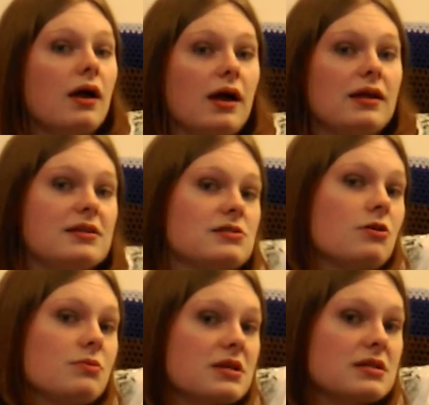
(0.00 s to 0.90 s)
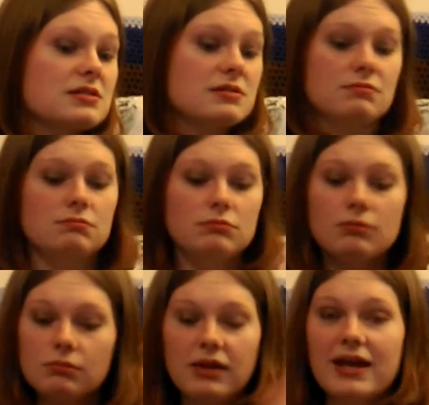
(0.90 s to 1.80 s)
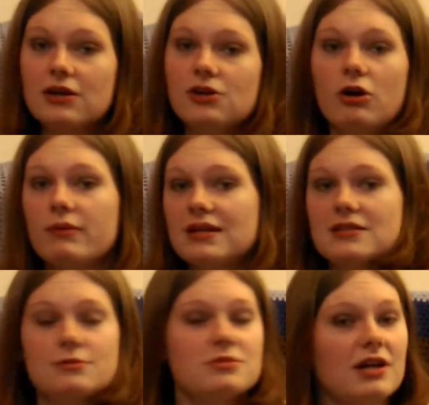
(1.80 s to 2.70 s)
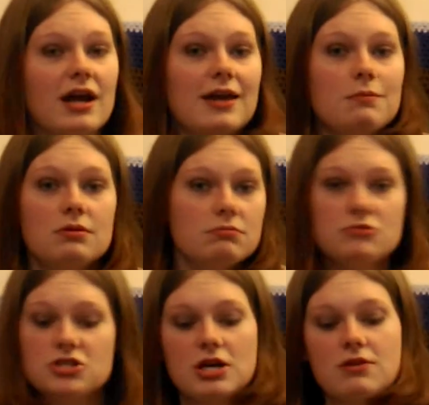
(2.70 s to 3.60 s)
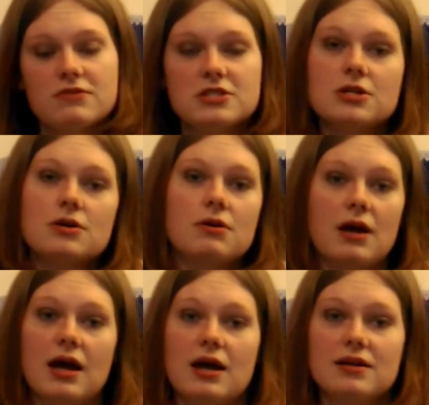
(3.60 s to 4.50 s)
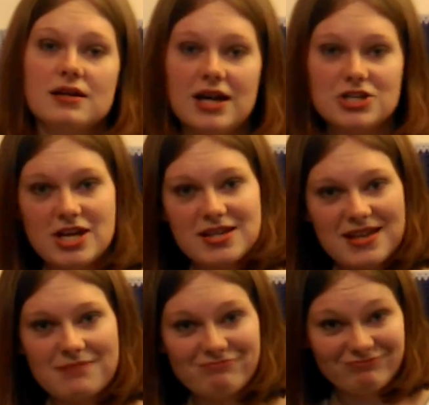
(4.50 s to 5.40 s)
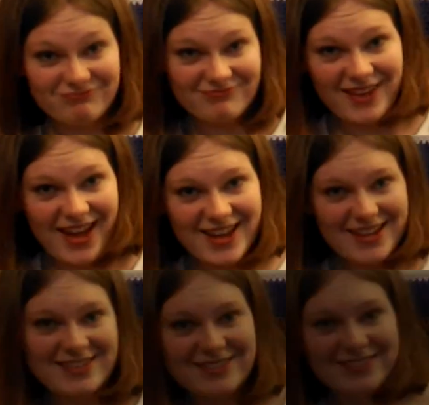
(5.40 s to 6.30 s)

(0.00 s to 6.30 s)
And as always, like, comment, subscribe, share the video, and I'll catch you next time. Bye!